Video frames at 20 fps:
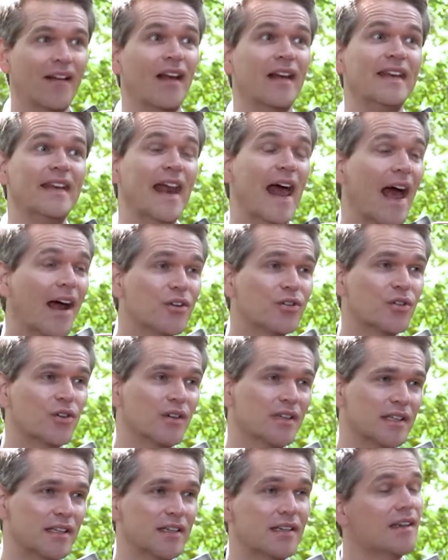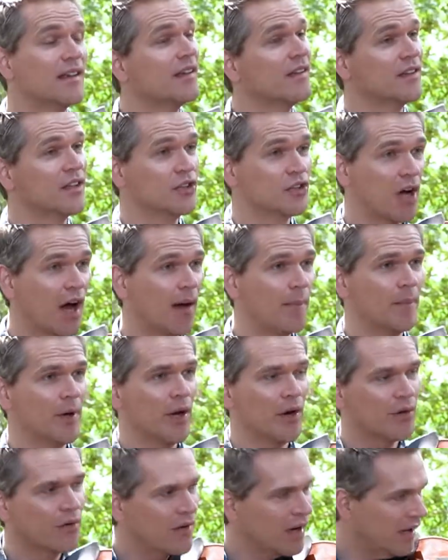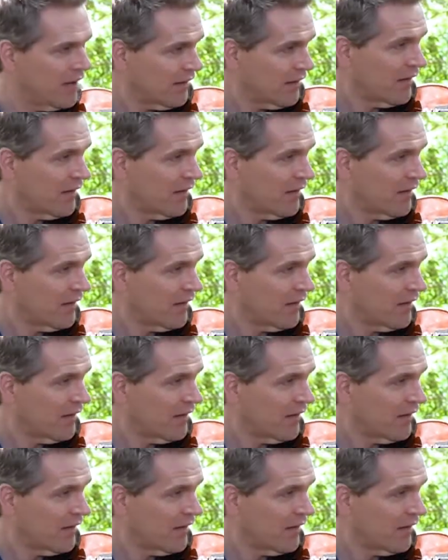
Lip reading: naturally the top note, right?